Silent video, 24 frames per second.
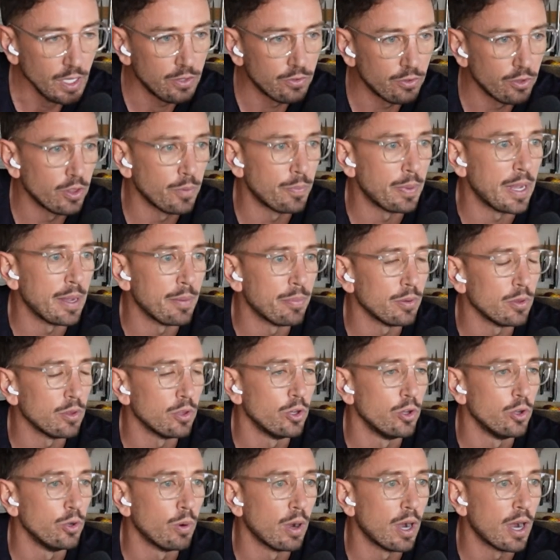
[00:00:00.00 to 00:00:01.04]
To the people
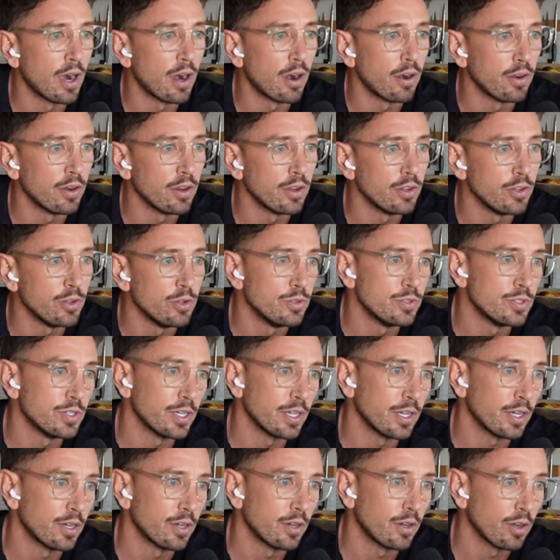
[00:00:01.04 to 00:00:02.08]
who are
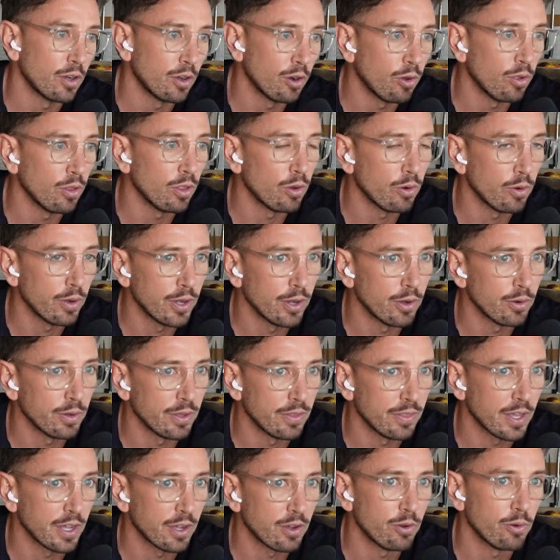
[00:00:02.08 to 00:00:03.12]
using canola oil
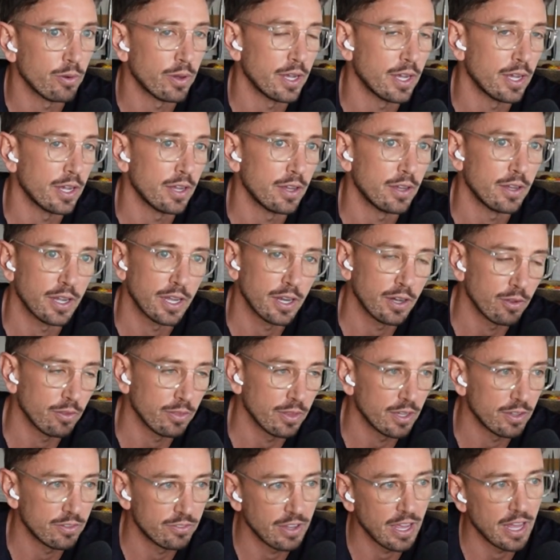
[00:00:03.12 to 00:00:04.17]
in their cooking and on
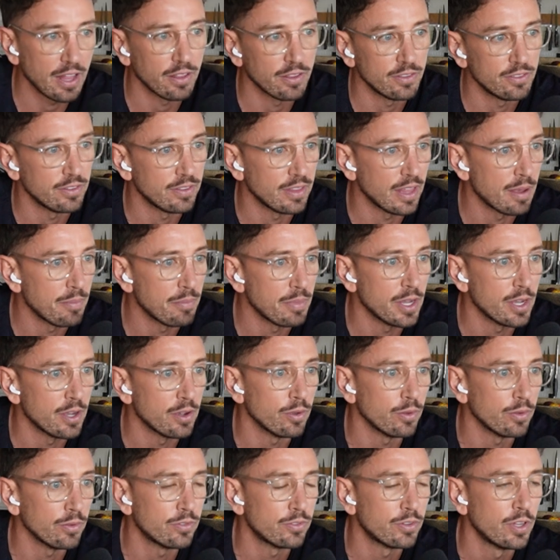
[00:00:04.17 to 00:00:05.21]
their salads, in their
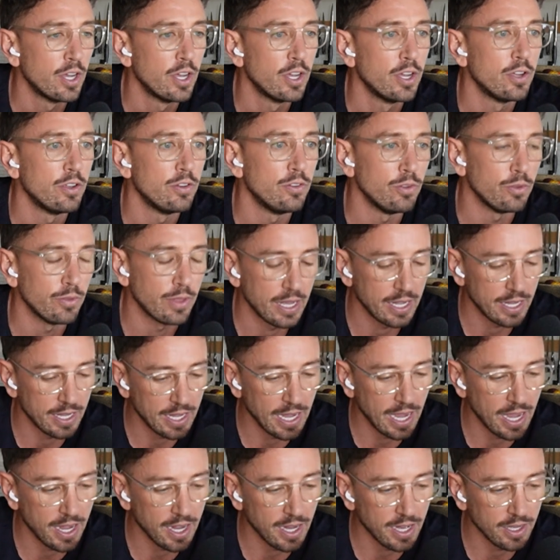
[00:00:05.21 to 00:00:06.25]
meals, do they
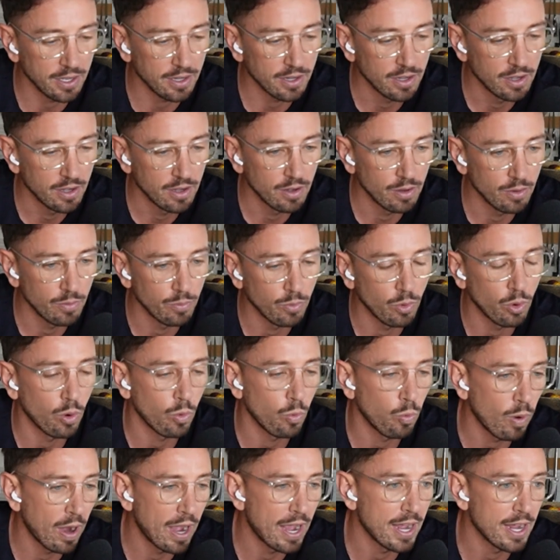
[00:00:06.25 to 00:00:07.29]
gain
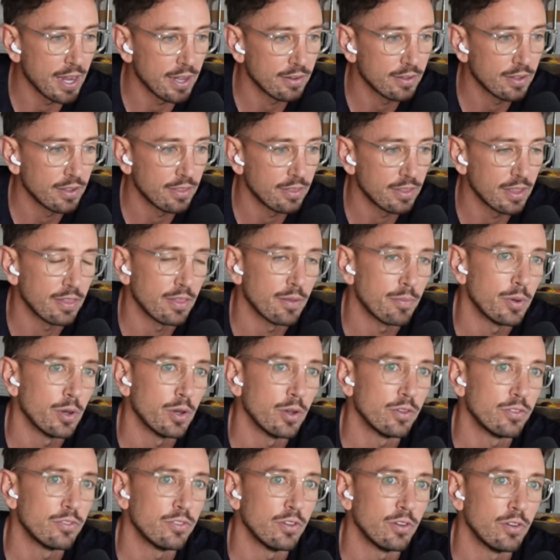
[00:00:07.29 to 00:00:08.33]
more weight than the
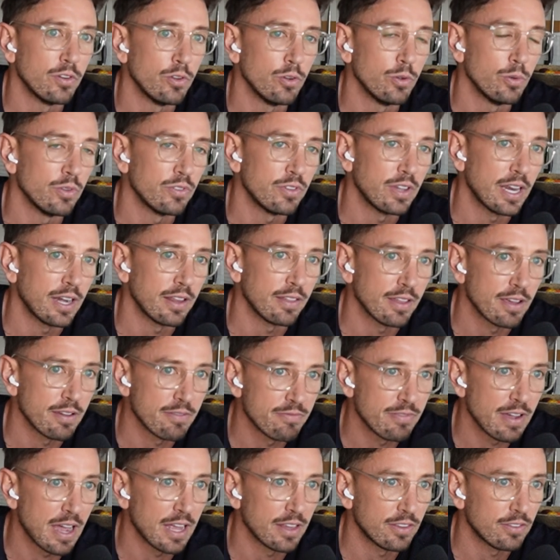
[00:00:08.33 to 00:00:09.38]
person who is getting their
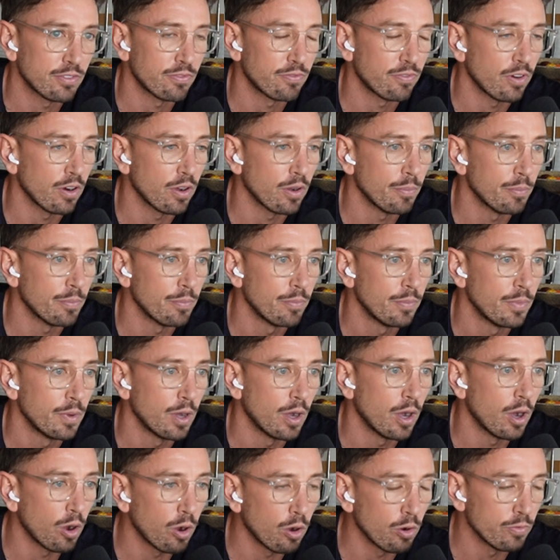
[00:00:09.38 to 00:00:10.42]
fats from
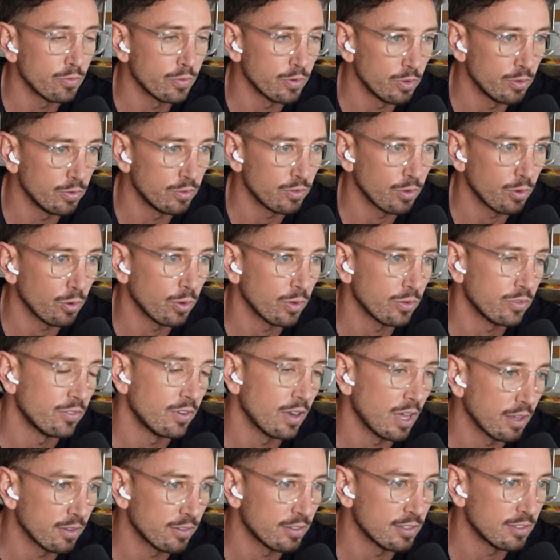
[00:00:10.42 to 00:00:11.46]
a whole food source,
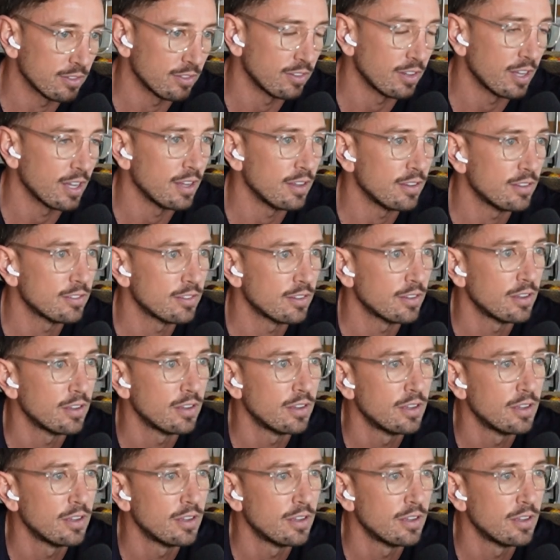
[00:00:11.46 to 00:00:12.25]
nuts and seeds?